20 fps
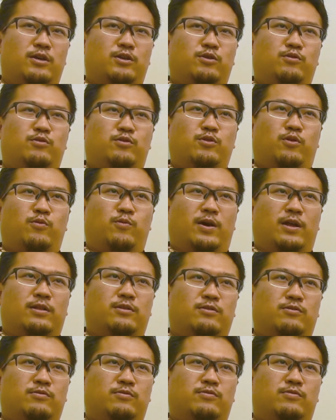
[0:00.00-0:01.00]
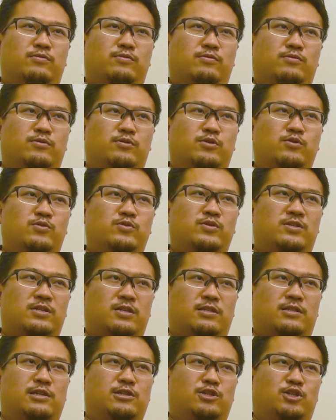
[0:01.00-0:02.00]
you don't want to do
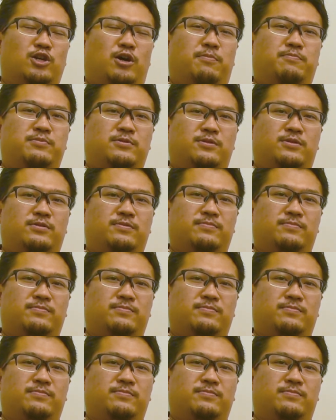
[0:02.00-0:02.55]
certain jobs,